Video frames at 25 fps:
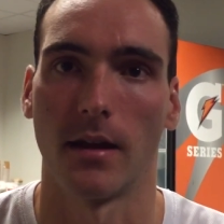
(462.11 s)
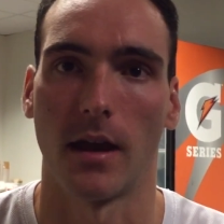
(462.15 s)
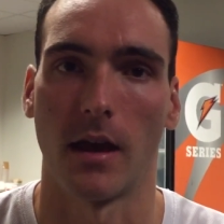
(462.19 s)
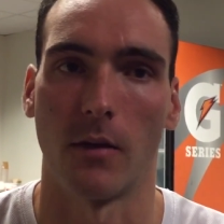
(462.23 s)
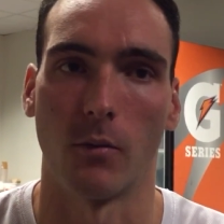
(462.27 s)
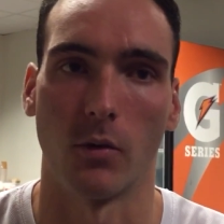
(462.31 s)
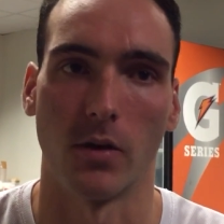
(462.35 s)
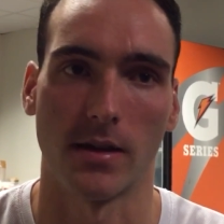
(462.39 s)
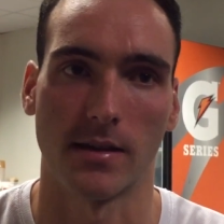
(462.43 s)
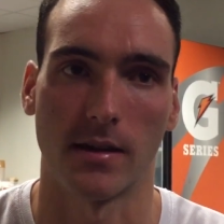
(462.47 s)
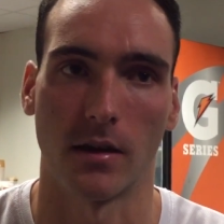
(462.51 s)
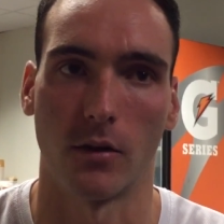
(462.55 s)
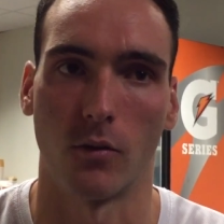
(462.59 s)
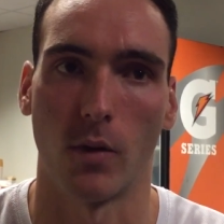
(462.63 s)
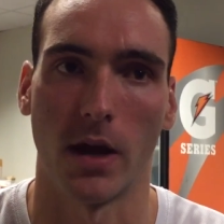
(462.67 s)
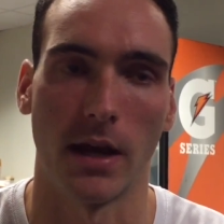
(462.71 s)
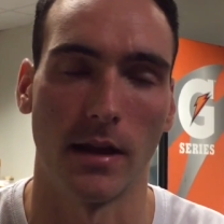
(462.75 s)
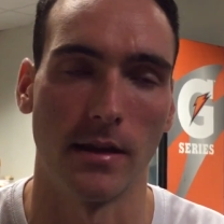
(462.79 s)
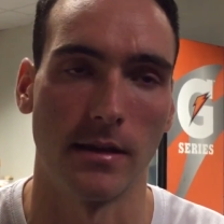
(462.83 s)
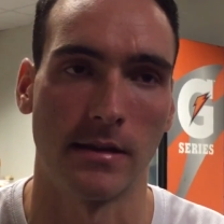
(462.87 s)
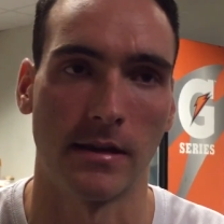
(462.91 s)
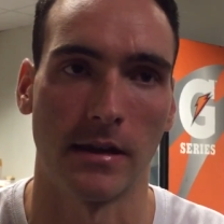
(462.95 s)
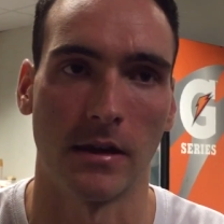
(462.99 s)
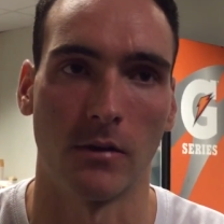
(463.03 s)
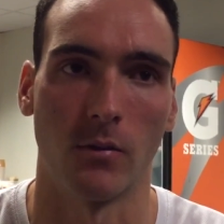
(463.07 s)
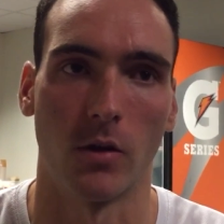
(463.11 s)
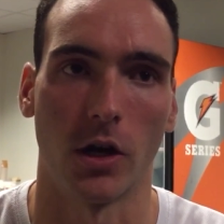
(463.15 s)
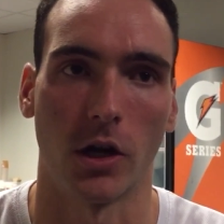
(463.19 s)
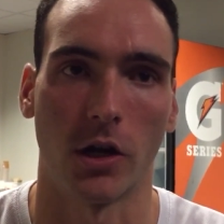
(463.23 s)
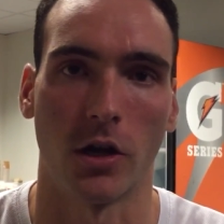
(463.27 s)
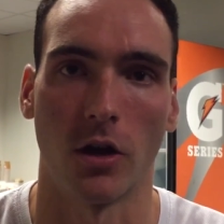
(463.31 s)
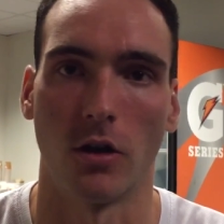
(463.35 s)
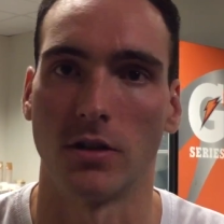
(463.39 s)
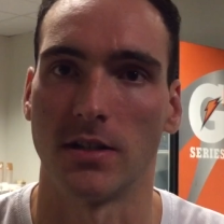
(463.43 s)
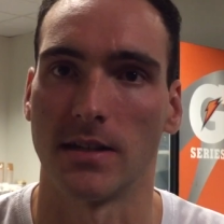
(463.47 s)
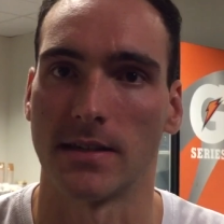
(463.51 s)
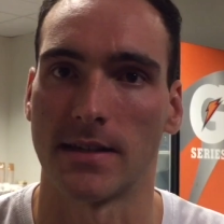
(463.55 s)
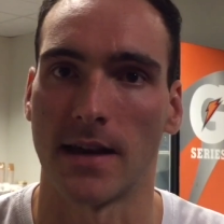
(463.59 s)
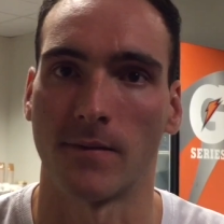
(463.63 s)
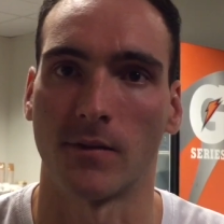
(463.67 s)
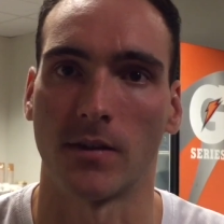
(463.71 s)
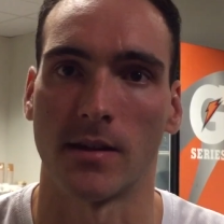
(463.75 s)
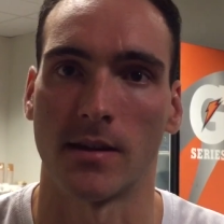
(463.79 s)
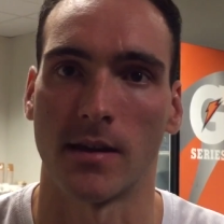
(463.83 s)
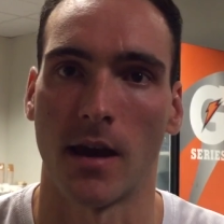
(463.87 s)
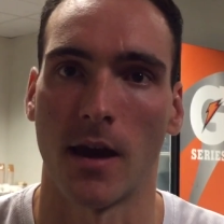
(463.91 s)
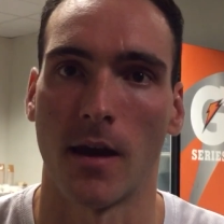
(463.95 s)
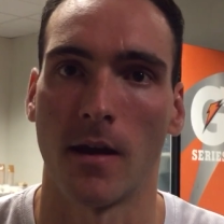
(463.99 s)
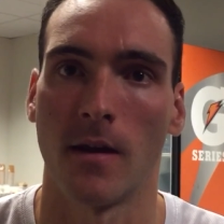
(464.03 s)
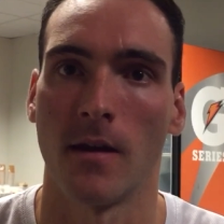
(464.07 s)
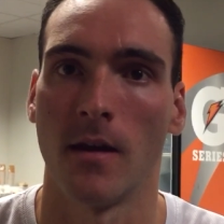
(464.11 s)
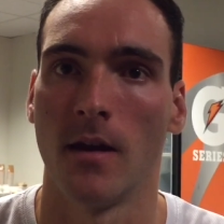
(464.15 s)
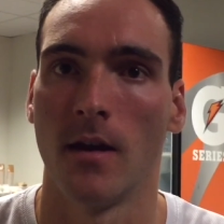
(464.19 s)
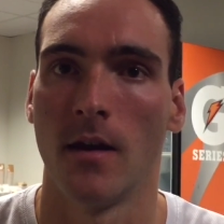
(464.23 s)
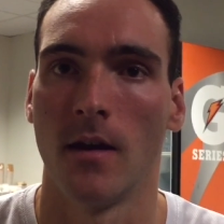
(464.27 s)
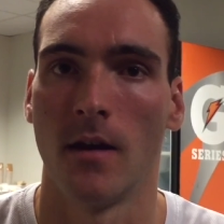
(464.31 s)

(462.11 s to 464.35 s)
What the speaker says: and we're just going to wait and see what our coaches have to say,